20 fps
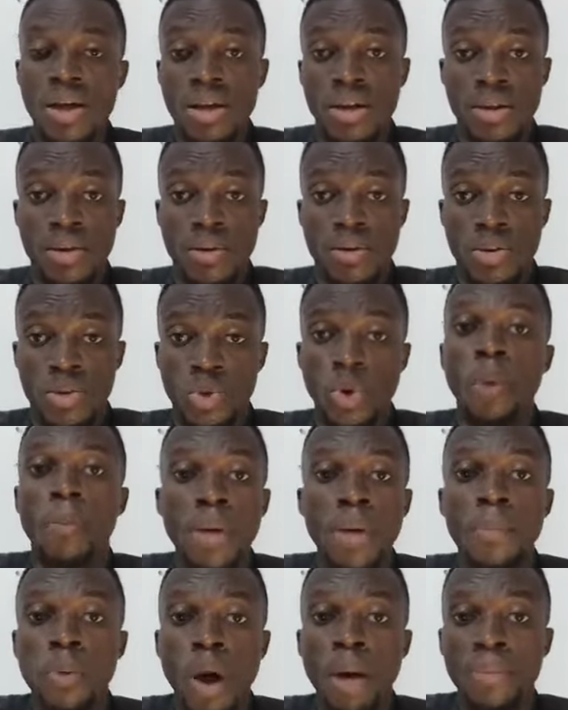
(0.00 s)
So
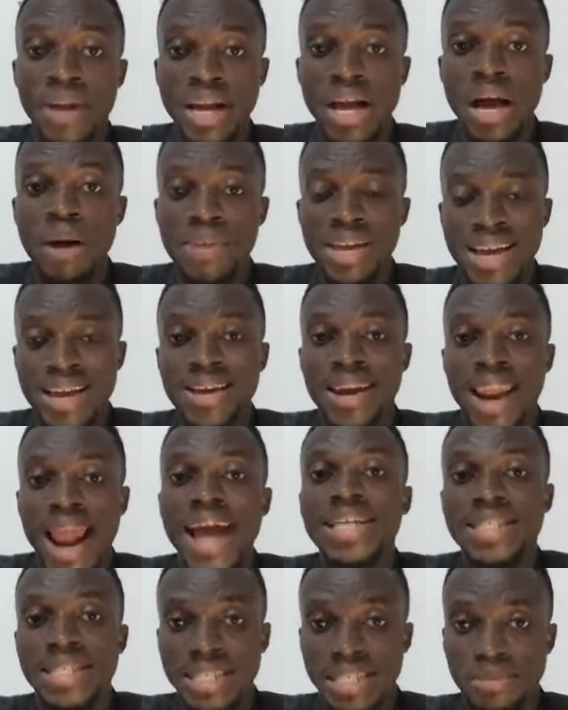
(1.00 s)
people are becoming
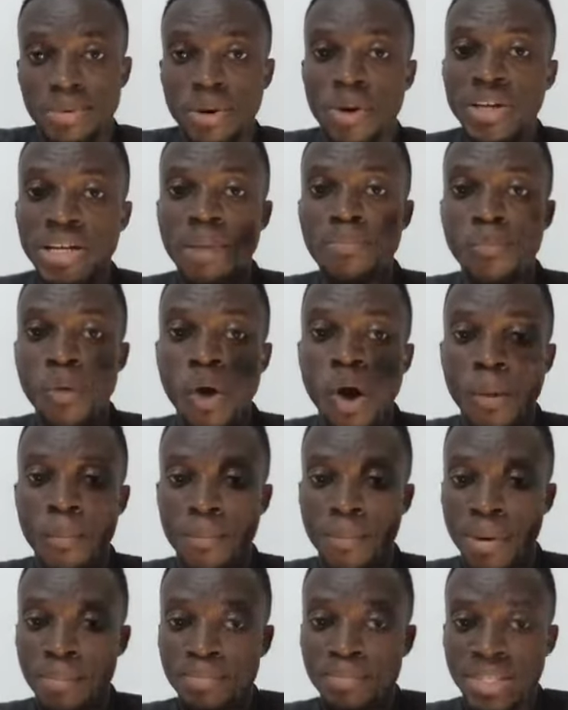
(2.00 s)
enlightened because the
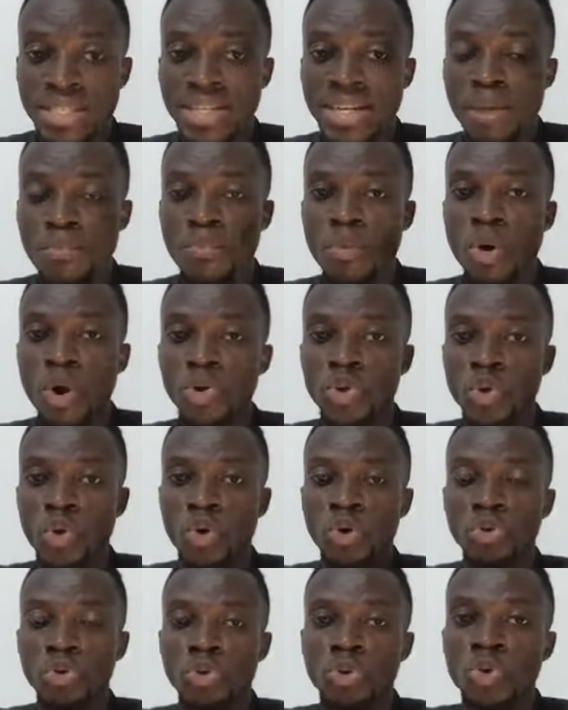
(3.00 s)
more you
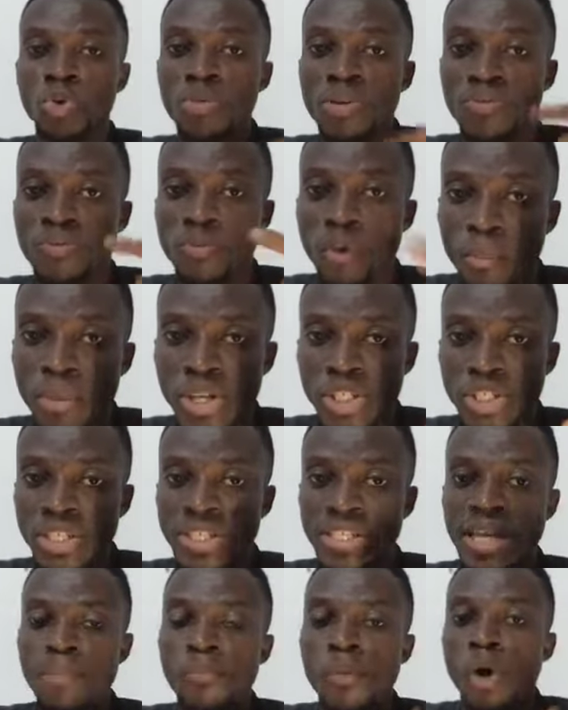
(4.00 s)
consume information,
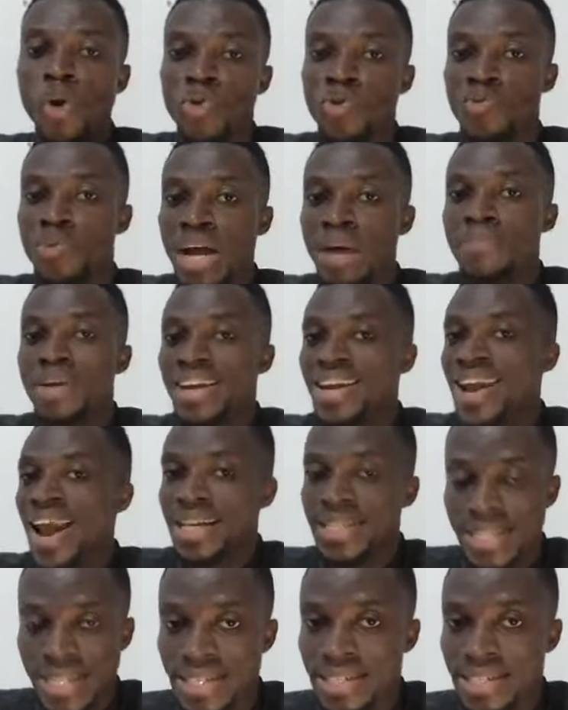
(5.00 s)
the more you become enlightened.